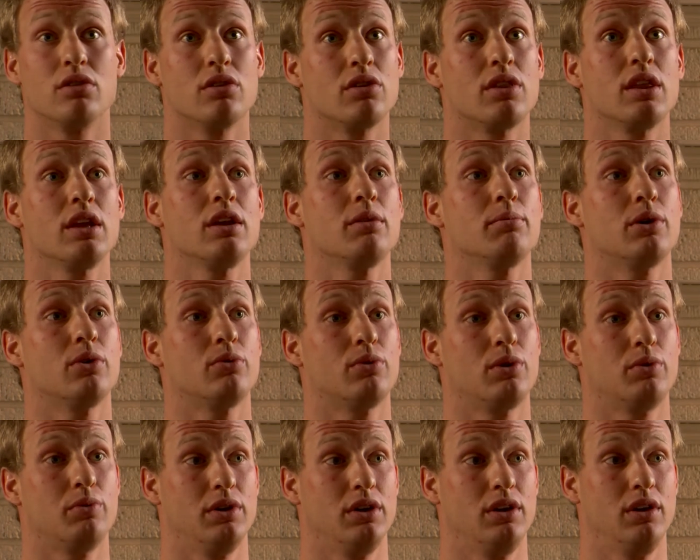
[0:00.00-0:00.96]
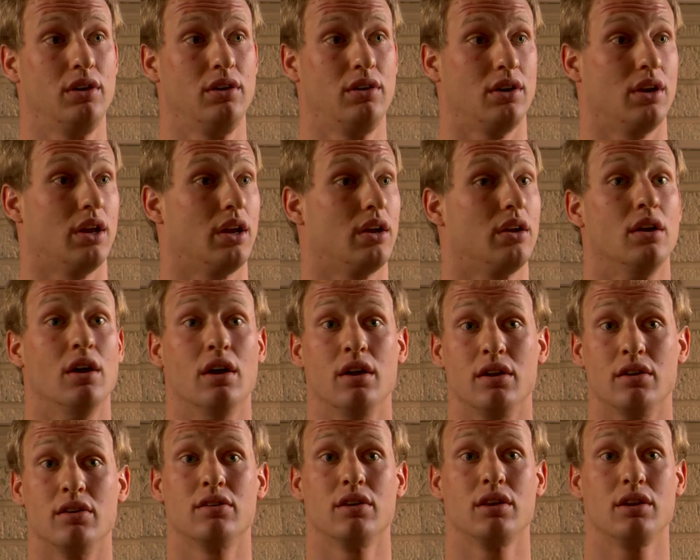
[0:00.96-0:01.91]
Think about what we did today.
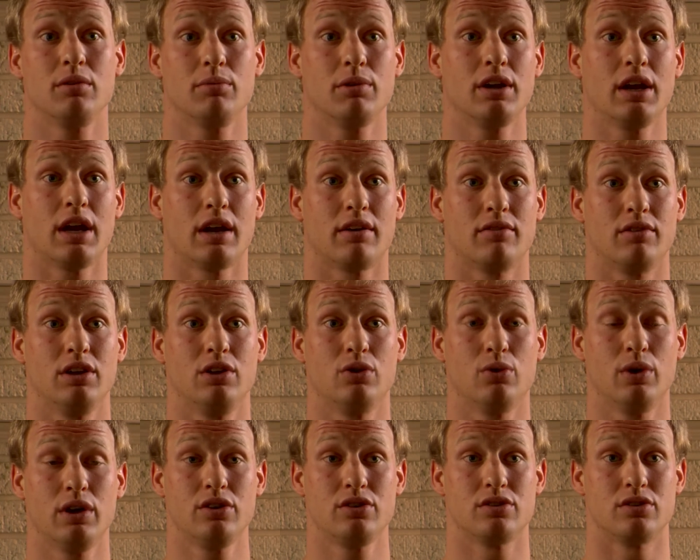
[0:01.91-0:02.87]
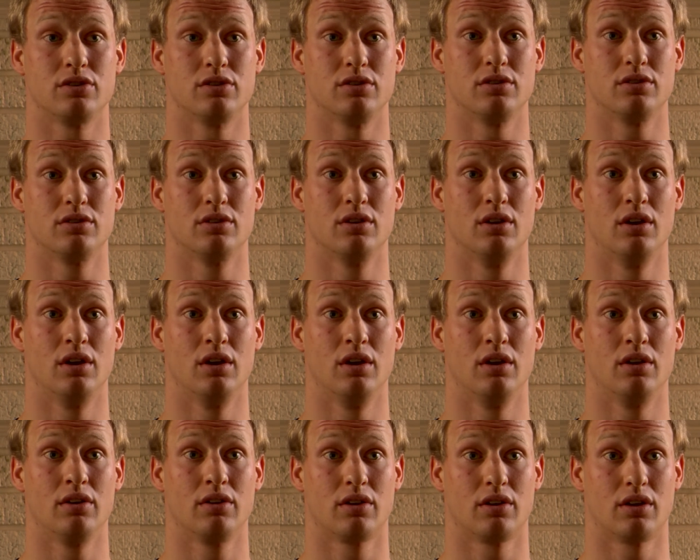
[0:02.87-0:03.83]
Does anybody have any questions?
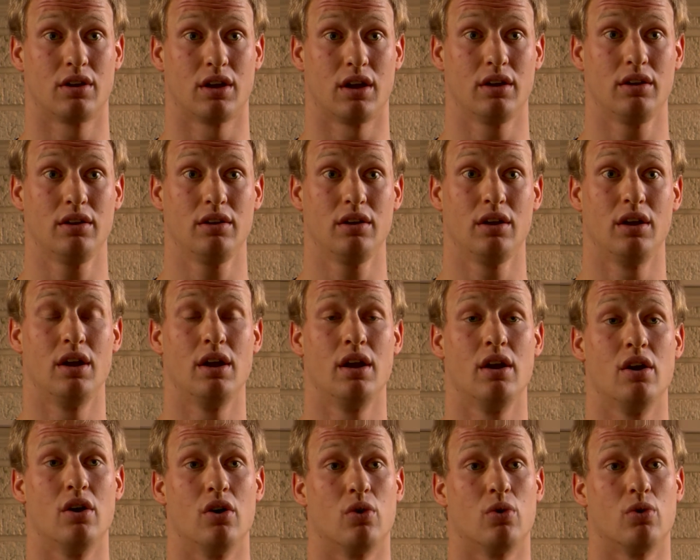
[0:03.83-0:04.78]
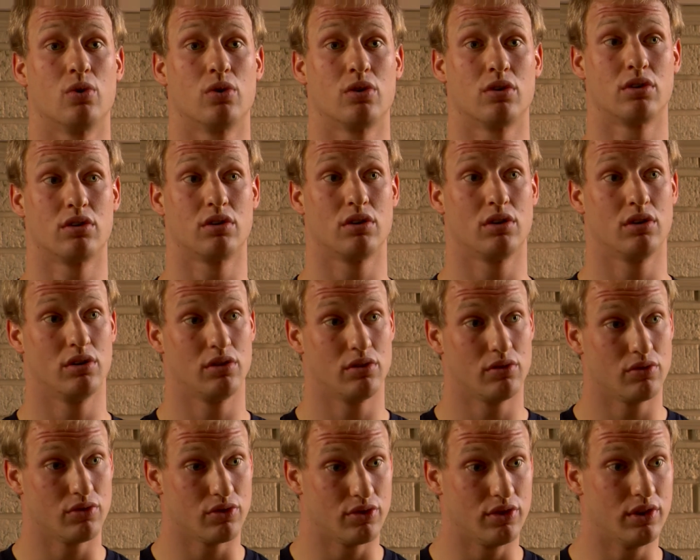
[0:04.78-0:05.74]
Okay? Or,
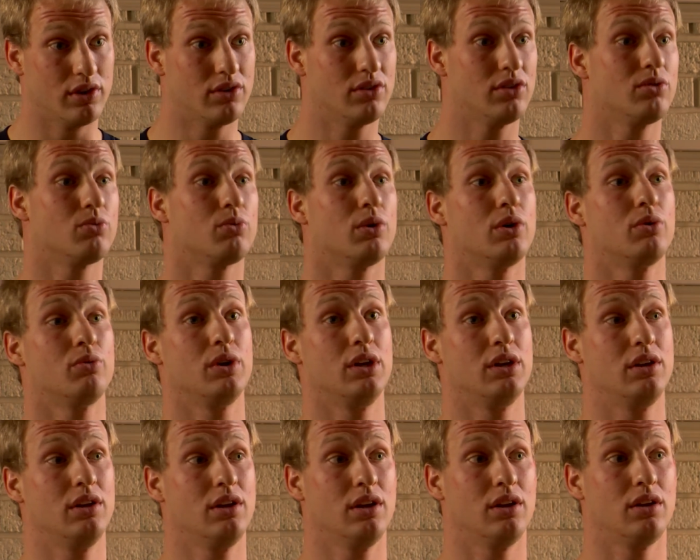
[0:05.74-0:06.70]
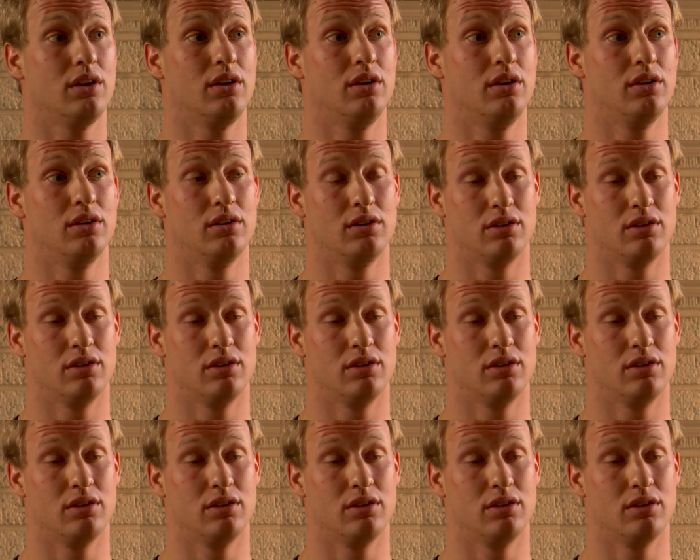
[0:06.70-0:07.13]
this is what we did.